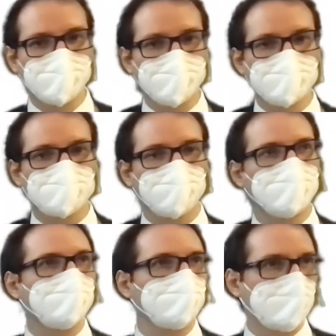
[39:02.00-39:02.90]
it's already
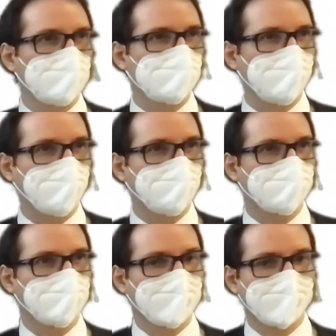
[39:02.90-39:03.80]
on one side.
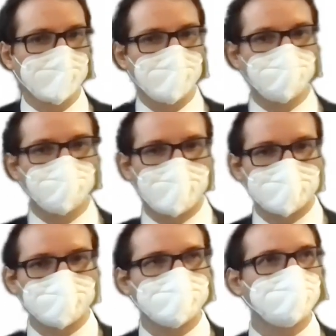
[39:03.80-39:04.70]
If we add
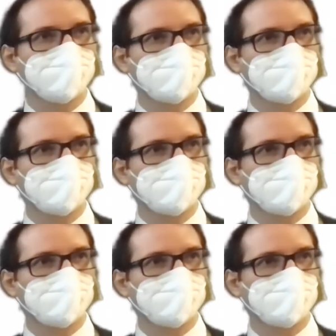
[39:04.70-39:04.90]
it here